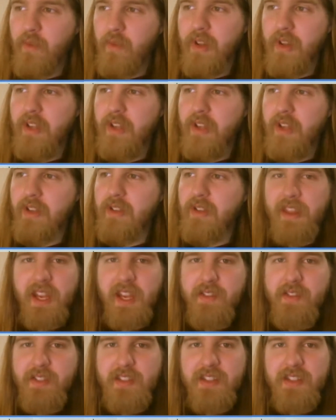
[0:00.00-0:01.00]
really trying to
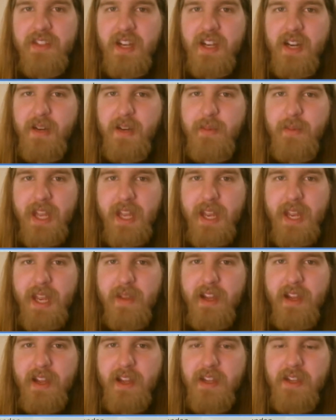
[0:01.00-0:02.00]
think there. of a zombie game
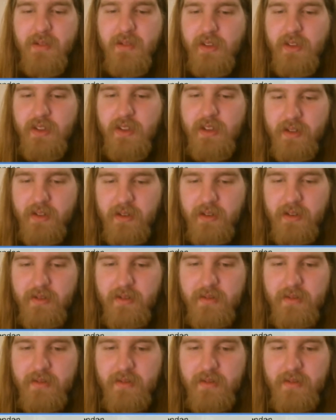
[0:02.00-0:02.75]
that I enjoyed, though.